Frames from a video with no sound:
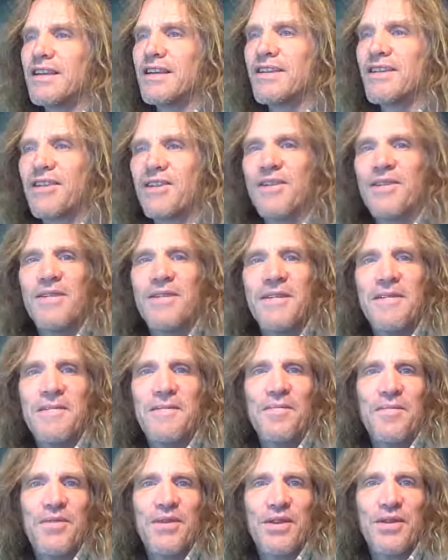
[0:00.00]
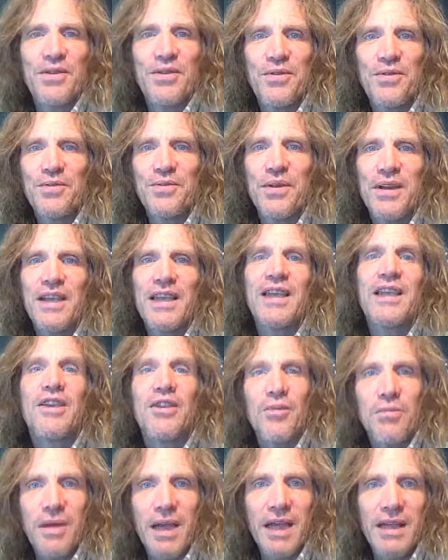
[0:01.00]
you know, to
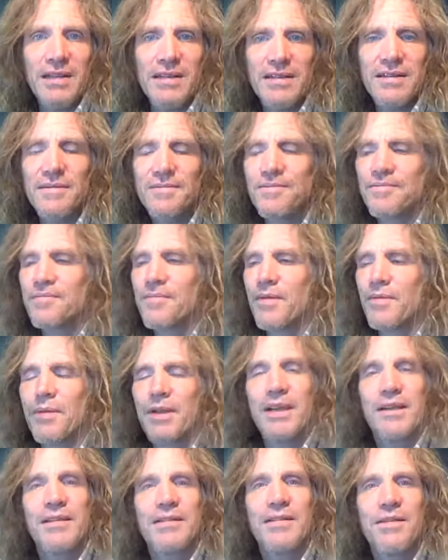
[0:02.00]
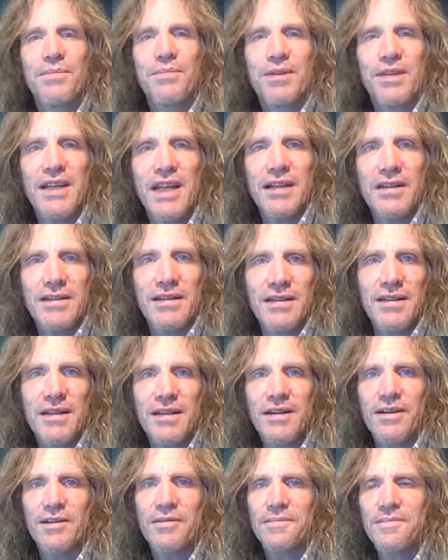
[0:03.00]
incubate because they're protected
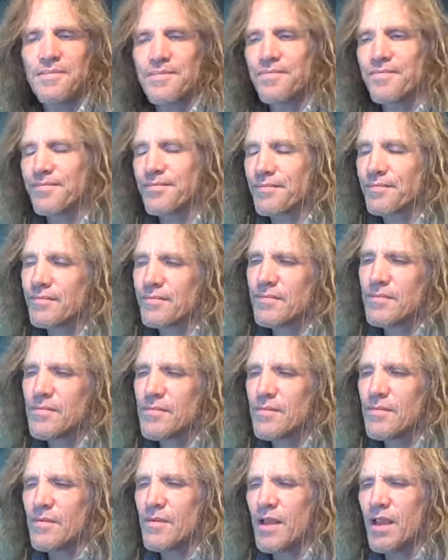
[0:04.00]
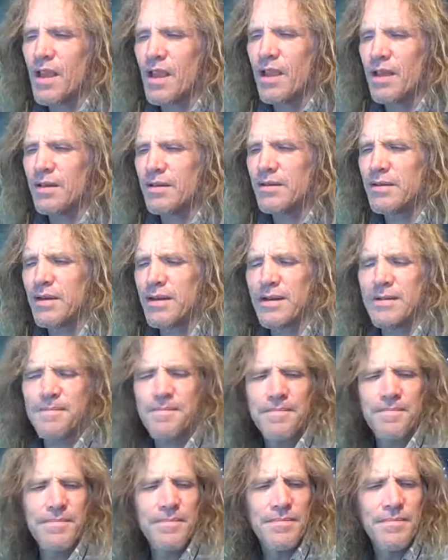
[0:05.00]
there. And
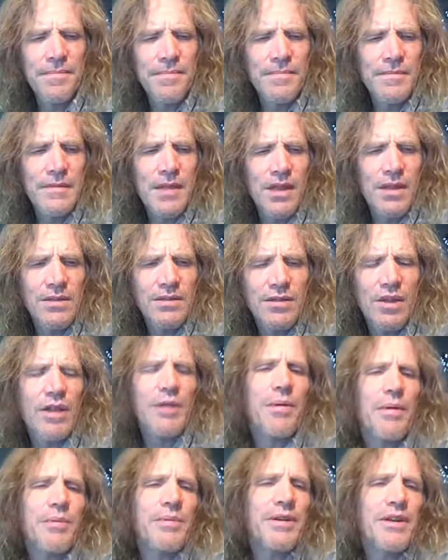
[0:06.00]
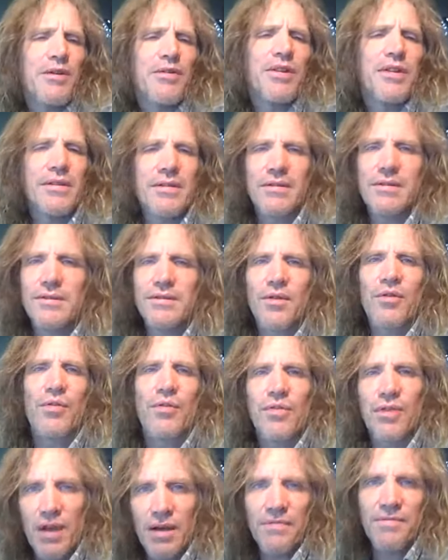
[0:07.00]
um, so anyway, we know that this
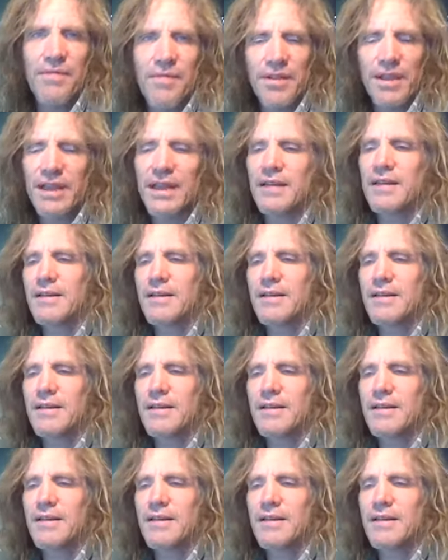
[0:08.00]
whole love thing